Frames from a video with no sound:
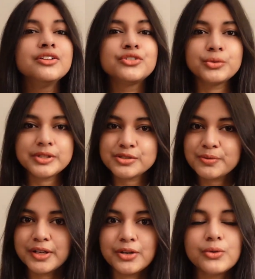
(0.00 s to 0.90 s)
through this
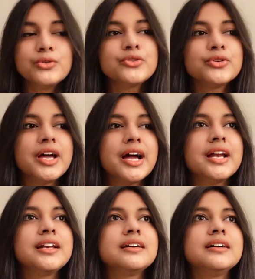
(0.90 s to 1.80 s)
video so
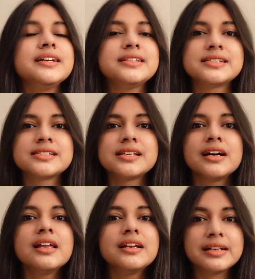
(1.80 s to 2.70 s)
that
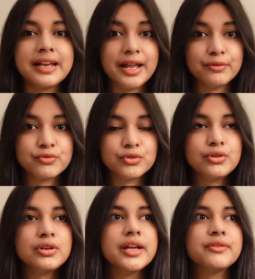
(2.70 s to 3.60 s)
it's a little
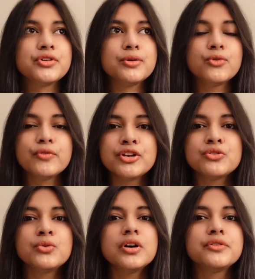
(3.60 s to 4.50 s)
helpful if you're moving
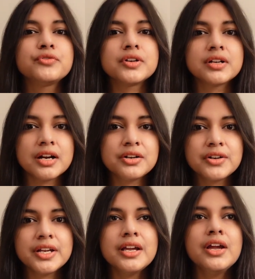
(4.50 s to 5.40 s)
to a different
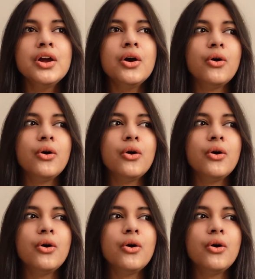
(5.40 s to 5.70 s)
country